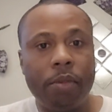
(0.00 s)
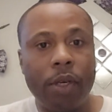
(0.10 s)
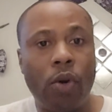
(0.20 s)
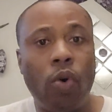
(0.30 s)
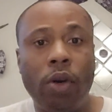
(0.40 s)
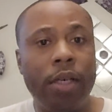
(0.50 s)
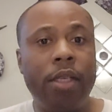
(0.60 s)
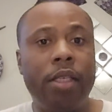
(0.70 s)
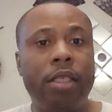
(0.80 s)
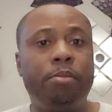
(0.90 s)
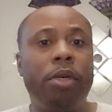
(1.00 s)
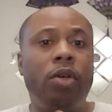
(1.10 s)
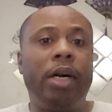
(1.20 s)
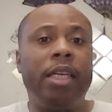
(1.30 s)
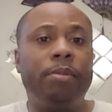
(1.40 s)
according to this
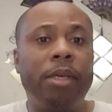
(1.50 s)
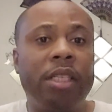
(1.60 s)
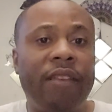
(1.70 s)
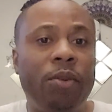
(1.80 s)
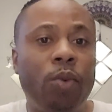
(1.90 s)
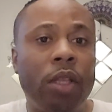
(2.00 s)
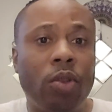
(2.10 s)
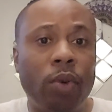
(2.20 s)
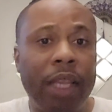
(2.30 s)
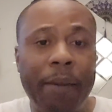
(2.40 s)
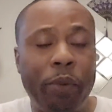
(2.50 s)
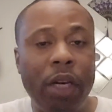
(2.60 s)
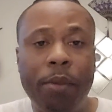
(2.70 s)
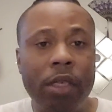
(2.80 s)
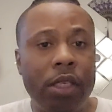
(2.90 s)
bill SB 713, they
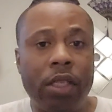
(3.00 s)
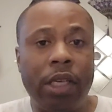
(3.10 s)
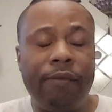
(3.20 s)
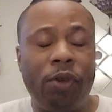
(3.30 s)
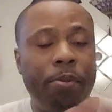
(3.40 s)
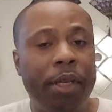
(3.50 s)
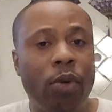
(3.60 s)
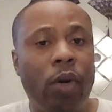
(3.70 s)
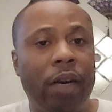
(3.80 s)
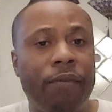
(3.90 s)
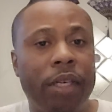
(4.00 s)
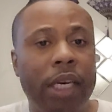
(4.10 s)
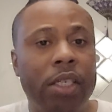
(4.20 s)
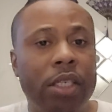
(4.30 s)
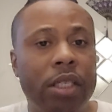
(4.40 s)
pretty much is, if you meet the
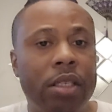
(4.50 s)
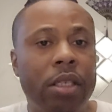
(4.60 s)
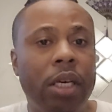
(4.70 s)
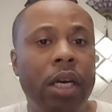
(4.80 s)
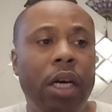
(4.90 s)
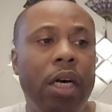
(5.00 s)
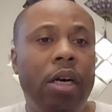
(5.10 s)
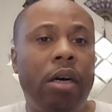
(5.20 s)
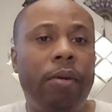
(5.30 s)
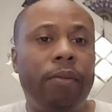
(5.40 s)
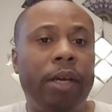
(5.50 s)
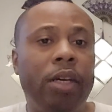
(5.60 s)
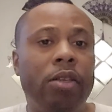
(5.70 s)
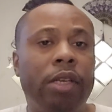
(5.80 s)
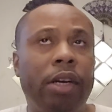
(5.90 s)
qualifications,
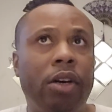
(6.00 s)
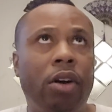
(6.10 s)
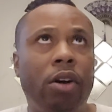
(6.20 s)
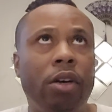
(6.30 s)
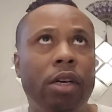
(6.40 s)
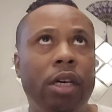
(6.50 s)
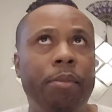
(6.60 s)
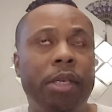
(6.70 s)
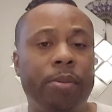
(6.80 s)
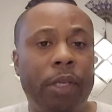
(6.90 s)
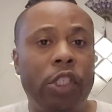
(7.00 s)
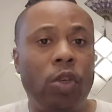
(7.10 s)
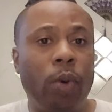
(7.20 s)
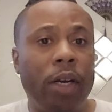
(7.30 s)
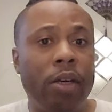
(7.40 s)
they are expunging
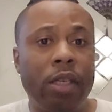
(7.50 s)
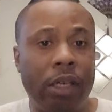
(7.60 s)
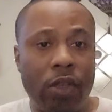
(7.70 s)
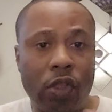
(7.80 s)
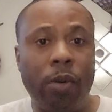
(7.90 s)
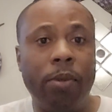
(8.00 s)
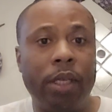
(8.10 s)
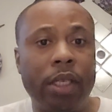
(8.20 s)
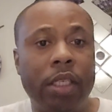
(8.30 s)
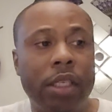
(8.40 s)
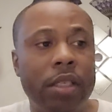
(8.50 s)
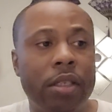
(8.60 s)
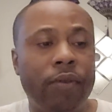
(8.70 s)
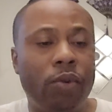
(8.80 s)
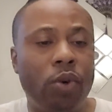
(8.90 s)
your record under certain
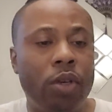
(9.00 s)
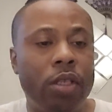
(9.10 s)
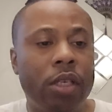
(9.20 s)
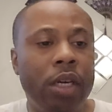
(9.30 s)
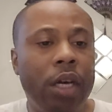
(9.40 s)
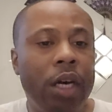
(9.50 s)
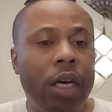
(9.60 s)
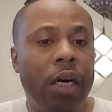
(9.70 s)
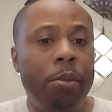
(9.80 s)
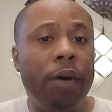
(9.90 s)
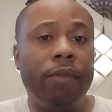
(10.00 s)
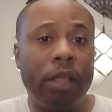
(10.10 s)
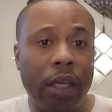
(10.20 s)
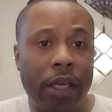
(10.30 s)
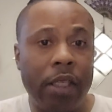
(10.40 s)
conditions. Of course, you have to
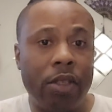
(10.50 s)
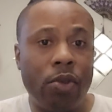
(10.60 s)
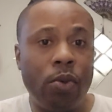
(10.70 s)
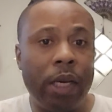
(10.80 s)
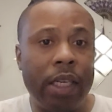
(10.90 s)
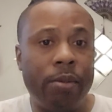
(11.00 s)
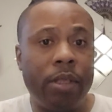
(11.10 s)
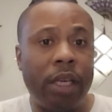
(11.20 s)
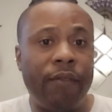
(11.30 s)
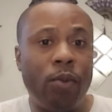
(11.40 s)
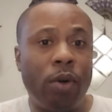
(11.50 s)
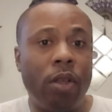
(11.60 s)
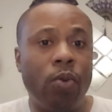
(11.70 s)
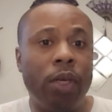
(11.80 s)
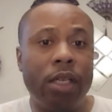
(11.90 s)
look into SB
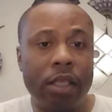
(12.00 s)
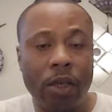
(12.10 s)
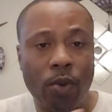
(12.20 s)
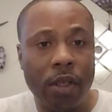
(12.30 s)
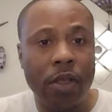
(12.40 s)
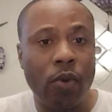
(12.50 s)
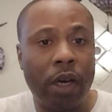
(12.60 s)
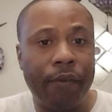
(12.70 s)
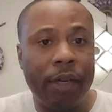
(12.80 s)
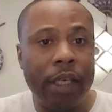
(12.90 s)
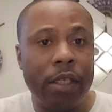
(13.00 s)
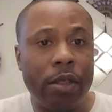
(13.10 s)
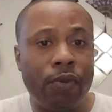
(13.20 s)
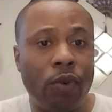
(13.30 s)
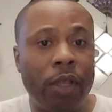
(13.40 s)
713 to see what is the
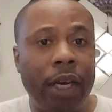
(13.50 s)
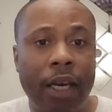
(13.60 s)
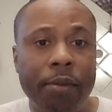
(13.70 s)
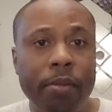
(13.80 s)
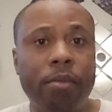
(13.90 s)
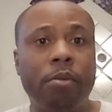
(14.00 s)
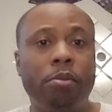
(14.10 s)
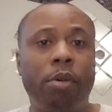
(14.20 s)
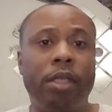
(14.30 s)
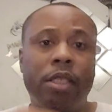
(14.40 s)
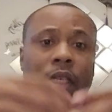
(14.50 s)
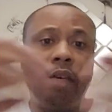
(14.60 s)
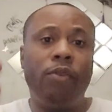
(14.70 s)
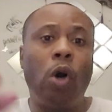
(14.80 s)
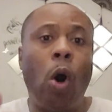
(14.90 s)
qualifications for that. But just to
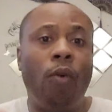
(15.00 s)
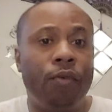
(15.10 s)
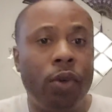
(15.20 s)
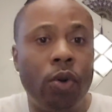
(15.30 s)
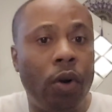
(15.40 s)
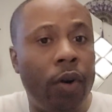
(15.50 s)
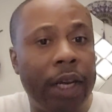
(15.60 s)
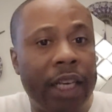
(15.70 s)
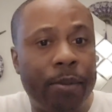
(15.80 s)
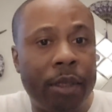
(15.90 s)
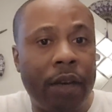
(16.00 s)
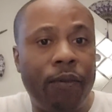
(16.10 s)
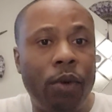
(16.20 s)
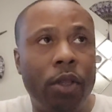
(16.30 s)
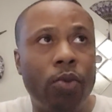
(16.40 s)
give you an overview on SB
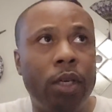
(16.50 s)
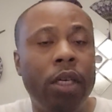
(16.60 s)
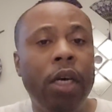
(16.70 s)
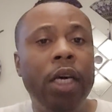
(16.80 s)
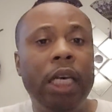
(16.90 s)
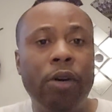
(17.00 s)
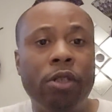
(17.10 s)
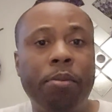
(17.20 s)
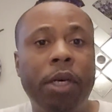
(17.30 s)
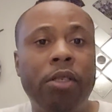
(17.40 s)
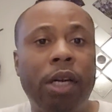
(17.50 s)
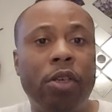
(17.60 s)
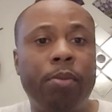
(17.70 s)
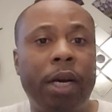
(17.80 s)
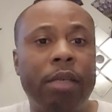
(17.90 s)
713, it was a measure that
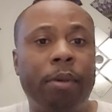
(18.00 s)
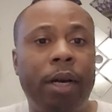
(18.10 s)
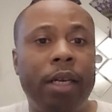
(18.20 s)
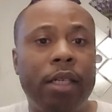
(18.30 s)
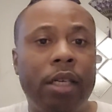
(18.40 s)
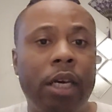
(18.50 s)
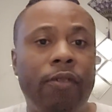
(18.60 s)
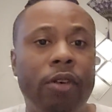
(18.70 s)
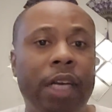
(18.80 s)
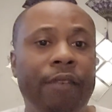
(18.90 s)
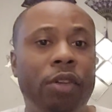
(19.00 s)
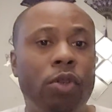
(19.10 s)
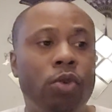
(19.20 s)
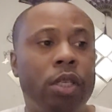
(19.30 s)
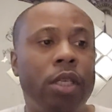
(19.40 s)
was passed by the Governor Gavin
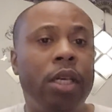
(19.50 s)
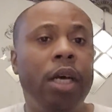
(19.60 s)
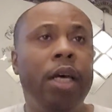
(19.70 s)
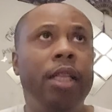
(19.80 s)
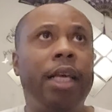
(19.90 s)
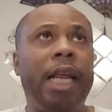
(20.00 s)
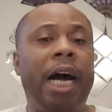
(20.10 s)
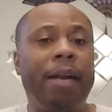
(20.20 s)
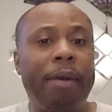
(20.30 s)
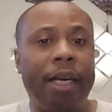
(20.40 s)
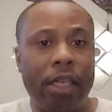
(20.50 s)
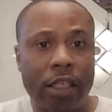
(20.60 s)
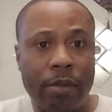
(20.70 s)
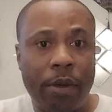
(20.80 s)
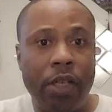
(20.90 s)
Newsom that automatically
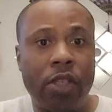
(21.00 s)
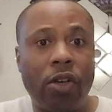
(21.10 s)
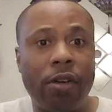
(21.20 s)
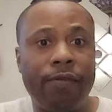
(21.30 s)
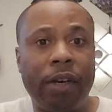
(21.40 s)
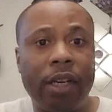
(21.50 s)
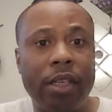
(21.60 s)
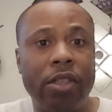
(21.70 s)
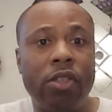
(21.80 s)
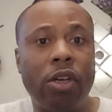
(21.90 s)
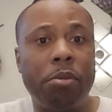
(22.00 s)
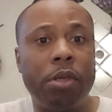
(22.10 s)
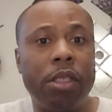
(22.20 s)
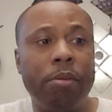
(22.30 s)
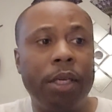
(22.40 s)
expunged certain felonies and certain
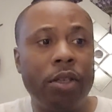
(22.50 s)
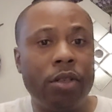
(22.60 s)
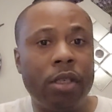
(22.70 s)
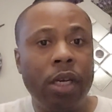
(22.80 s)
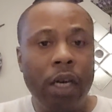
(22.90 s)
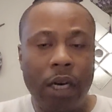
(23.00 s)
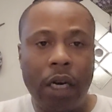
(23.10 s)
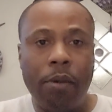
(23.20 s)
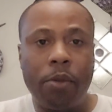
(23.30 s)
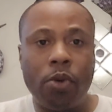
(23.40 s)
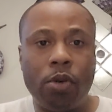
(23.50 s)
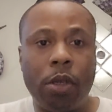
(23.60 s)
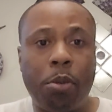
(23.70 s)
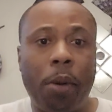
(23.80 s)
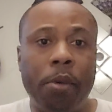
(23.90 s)
misdemeanors through the
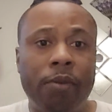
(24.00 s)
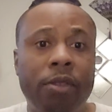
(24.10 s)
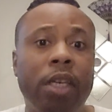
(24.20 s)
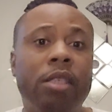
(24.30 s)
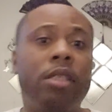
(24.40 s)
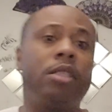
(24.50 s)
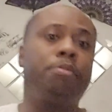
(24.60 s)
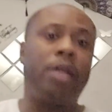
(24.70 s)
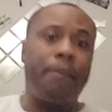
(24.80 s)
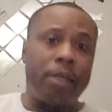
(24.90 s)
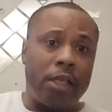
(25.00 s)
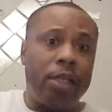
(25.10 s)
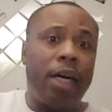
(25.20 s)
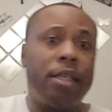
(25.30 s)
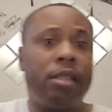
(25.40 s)
Department of Justice. But I'm going to tell
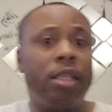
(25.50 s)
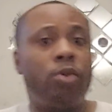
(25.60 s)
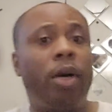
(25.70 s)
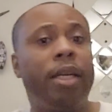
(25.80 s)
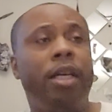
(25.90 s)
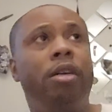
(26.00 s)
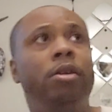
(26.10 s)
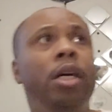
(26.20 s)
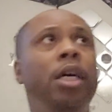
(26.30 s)
you guys this right now.